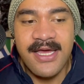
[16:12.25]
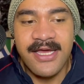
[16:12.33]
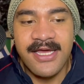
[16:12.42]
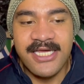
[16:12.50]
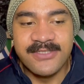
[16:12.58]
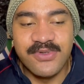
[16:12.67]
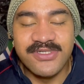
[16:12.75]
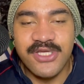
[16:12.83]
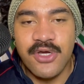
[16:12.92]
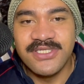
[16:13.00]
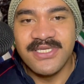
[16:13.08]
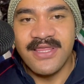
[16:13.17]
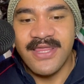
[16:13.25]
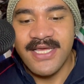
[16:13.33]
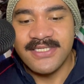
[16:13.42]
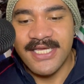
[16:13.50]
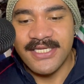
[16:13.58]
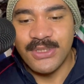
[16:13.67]
is because those are the
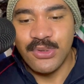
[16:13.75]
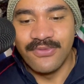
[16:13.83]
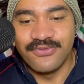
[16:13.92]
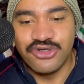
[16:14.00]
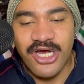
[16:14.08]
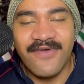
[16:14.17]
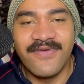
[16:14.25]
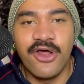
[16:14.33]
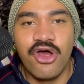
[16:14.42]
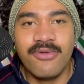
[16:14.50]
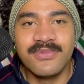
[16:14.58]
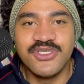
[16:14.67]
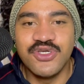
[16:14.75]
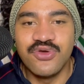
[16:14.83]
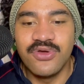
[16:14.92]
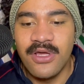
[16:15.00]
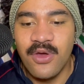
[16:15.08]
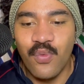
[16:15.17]
things that sort of drive it home to
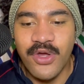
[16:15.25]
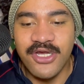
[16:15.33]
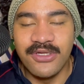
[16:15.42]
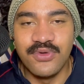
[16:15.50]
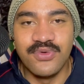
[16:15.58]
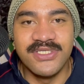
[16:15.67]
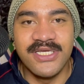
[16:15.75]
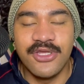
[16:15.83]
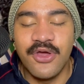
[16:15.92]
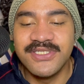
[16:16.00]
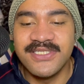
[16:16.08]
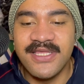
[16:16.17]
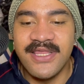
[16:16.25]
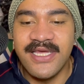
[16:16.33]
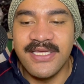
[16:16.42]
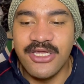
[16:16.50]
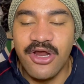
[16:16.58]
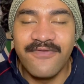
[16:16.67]
you when you're losing. Those are the
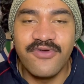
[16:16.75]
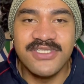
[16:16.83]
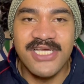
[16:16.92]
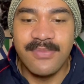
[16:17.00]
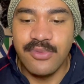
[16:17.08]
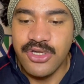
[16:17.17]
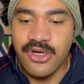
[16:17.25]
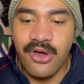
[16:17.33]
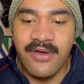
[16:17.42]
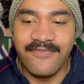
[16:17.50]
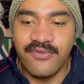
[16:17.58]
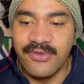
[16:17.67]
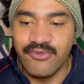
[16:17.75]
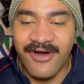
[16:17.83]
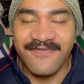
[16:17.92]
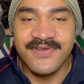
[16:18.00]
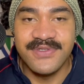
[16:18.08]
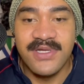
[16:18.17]
things, for example, you're going through
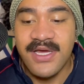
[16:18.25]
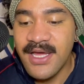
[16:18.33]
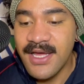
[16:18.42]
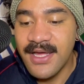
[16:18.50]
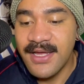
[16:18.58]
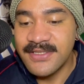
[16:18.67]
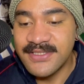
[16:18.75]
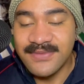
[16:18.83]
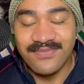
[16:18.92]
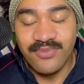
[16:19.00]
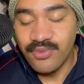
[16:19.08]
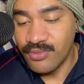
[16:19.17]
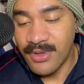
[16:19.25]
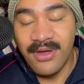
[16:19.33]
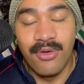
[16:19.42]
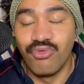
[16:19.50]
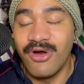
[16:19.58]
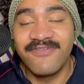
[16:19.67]

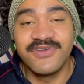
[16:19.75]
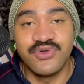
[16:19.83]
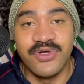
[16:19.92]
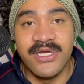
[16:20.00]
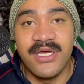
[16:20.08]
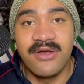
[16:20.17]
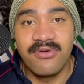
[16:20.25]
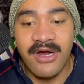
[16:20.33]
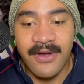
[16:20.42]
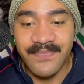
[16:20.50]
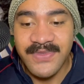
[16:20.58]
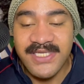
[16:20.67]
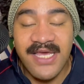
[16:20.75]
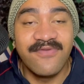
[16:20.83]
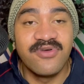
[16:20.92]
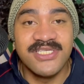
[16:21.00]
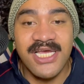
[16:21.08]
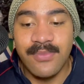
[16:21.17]
a rough streak, right? Say,
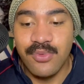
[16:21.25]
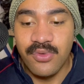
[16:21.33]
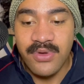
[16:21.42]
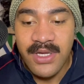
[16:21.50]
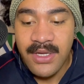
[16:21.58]
for example,